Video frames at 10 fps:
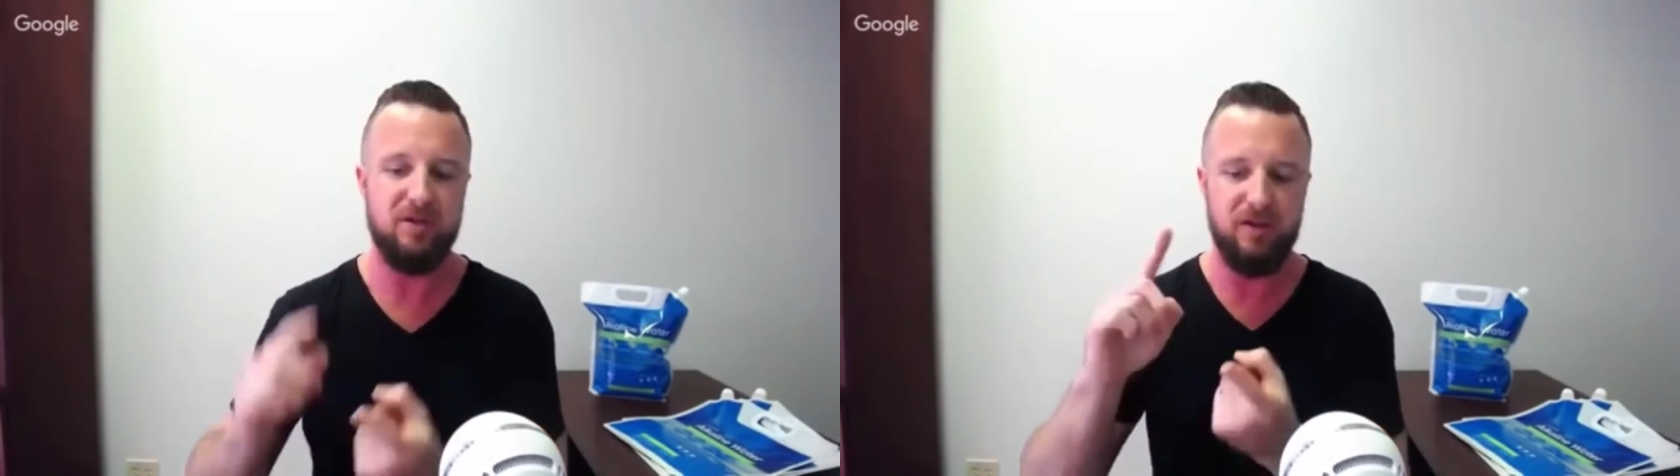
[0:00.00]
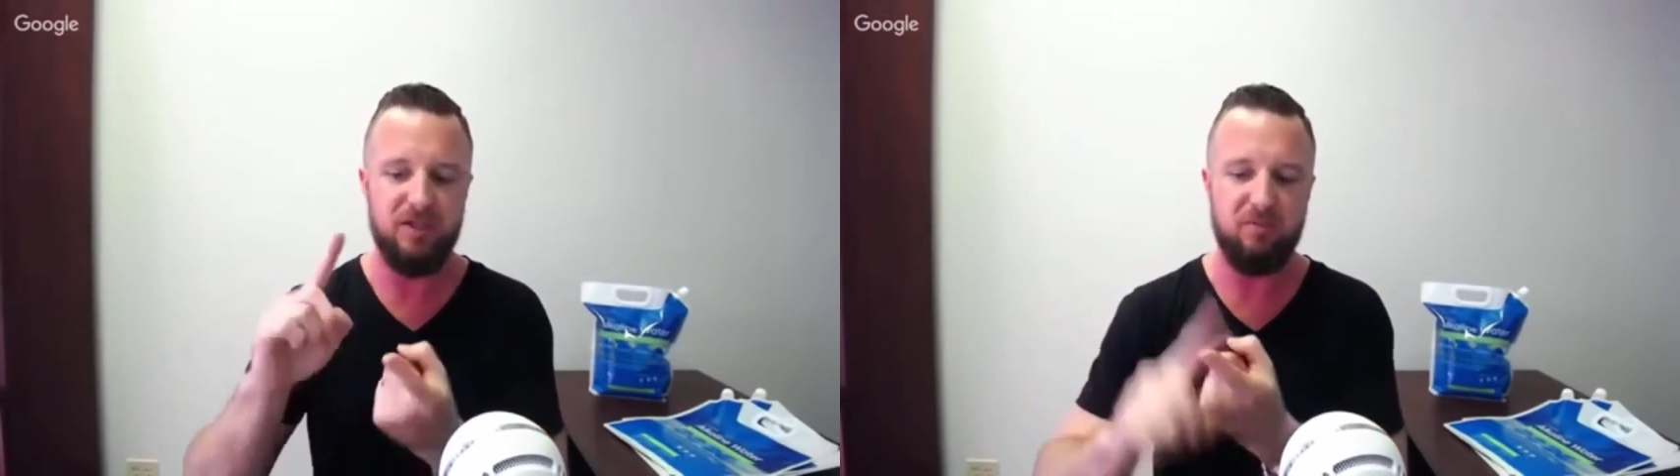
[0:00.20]

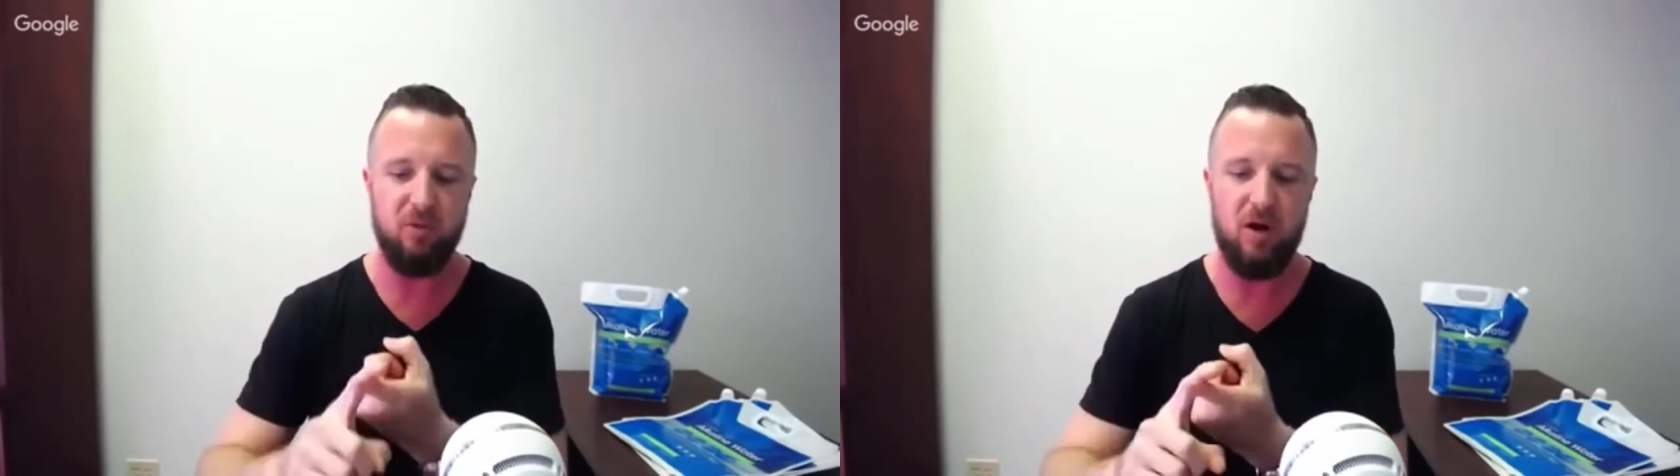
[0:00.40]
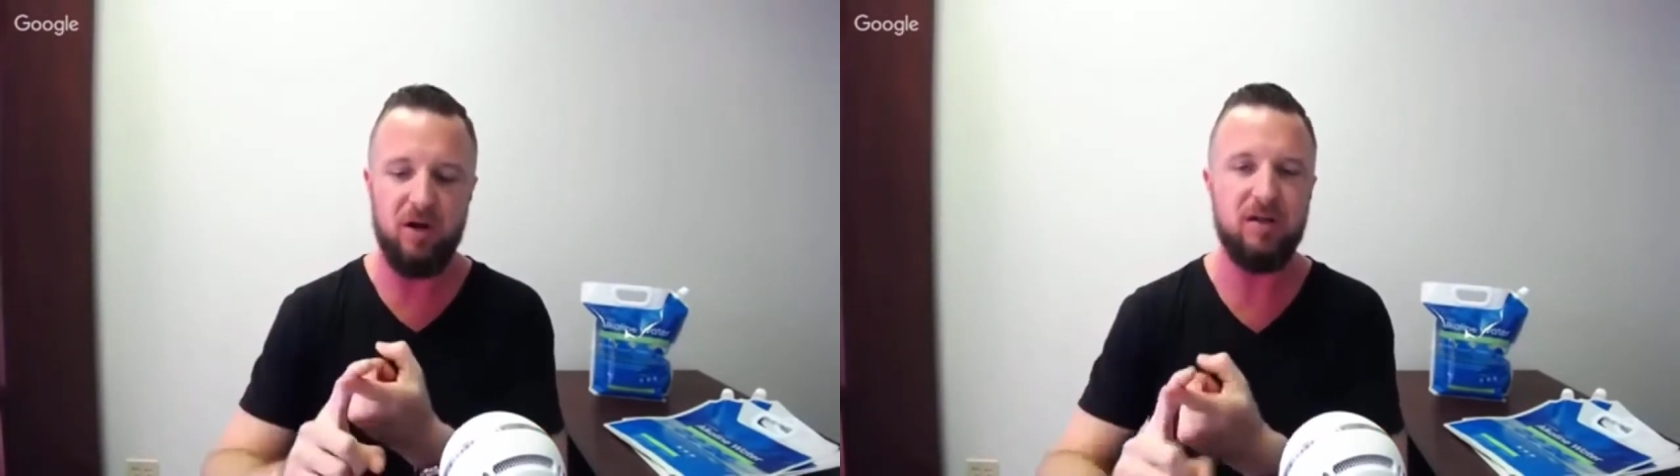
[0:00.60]
of this
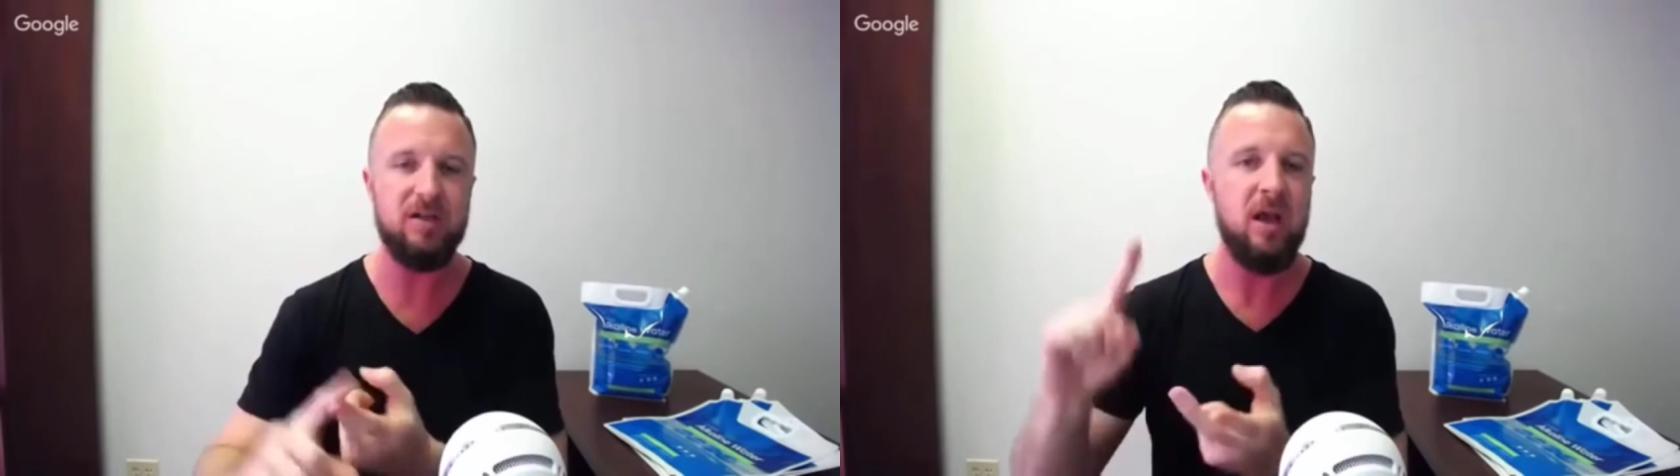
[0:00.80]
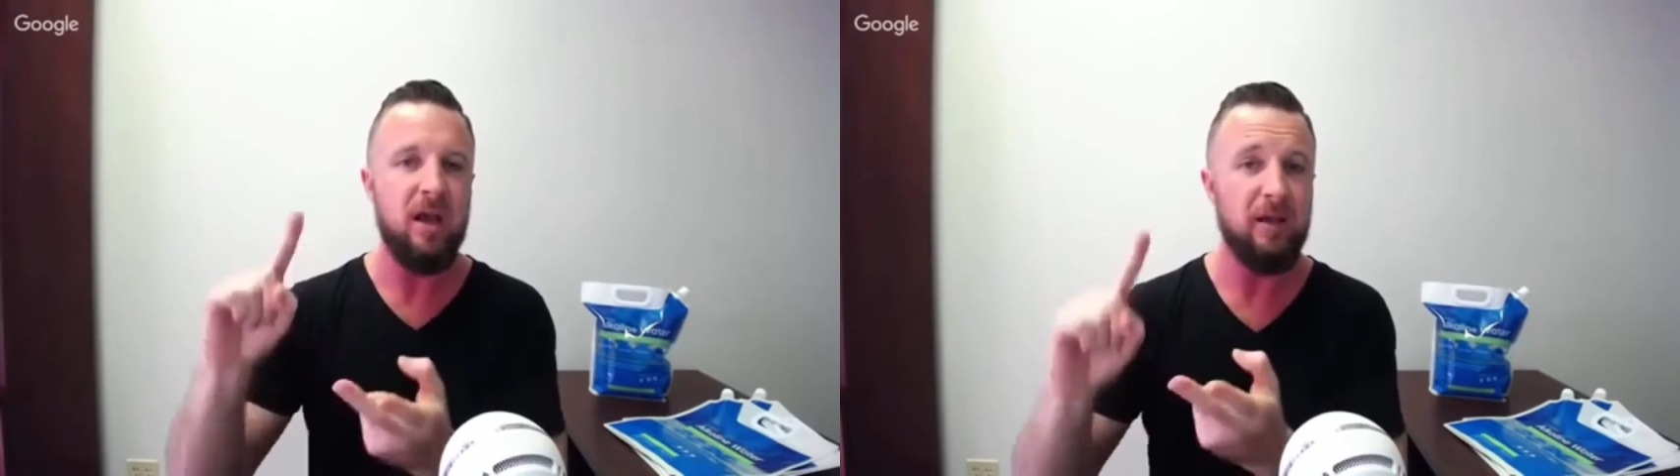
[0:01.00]
product
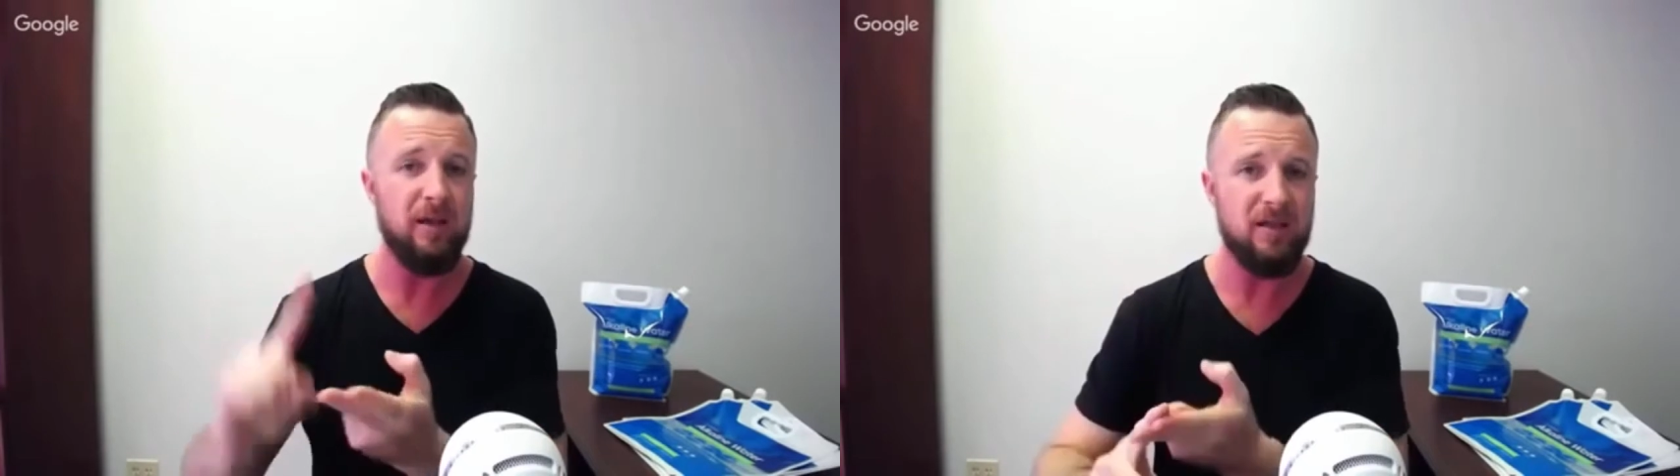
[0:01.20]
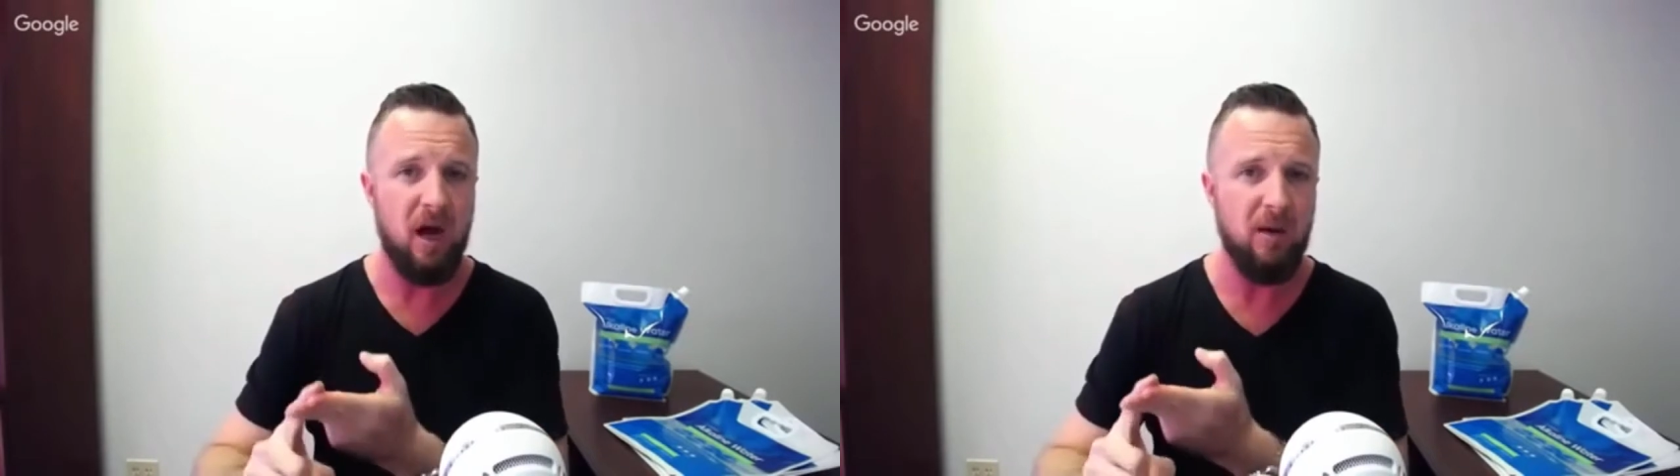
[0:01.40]
and
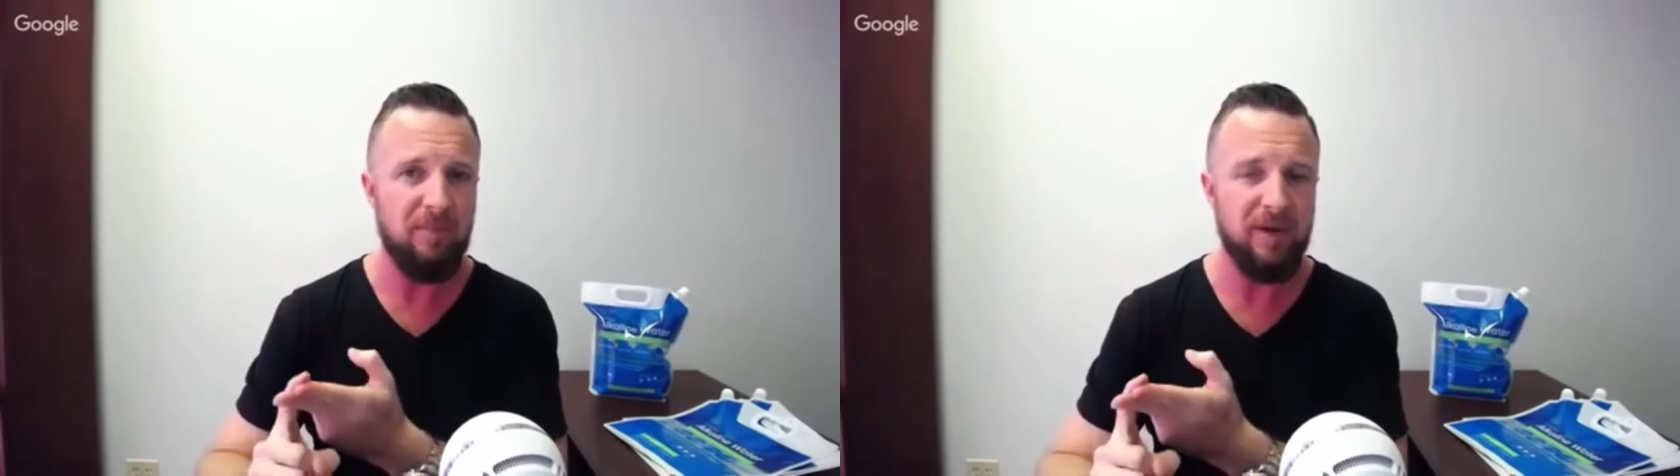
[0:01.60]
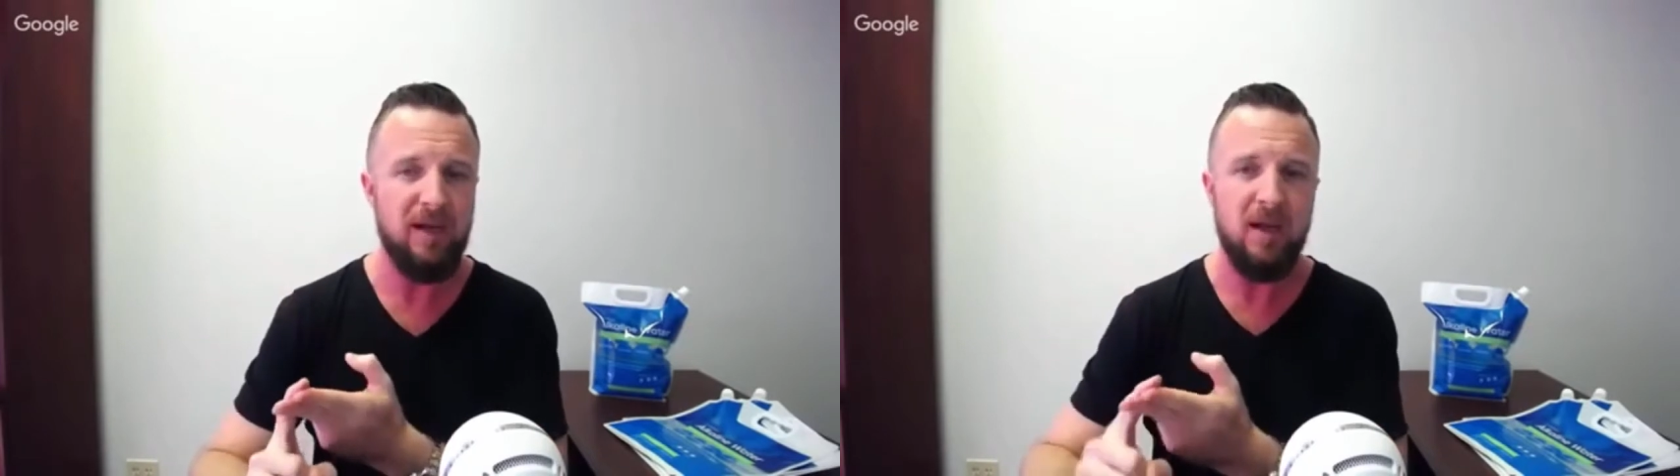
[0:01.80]
this
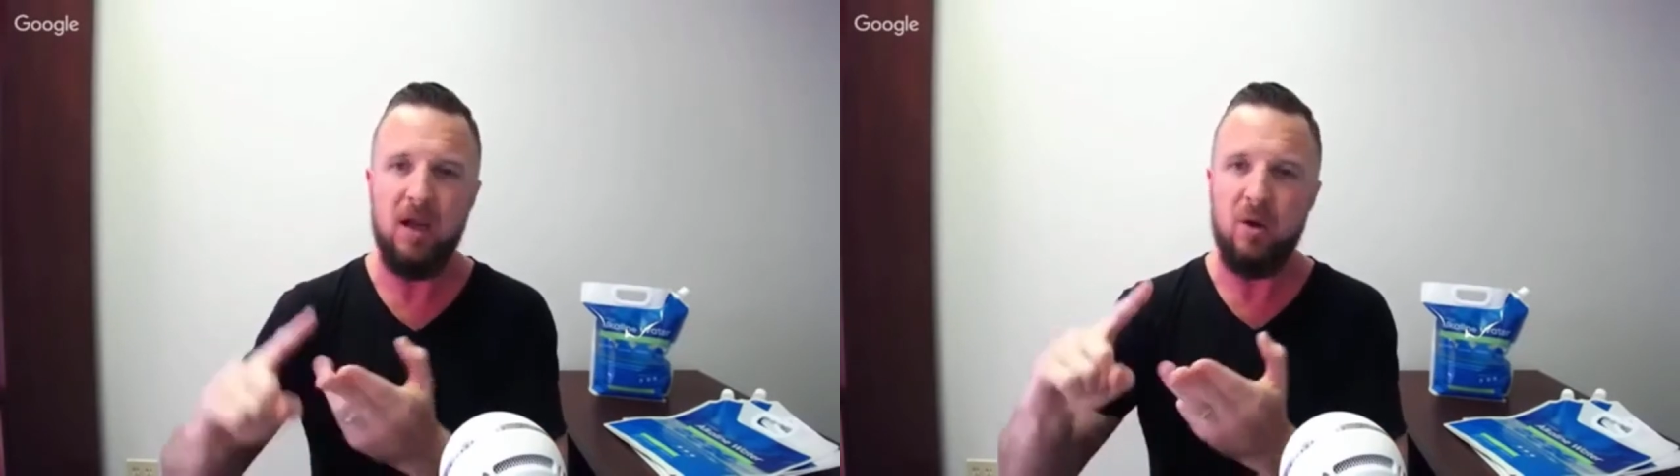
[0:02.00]
company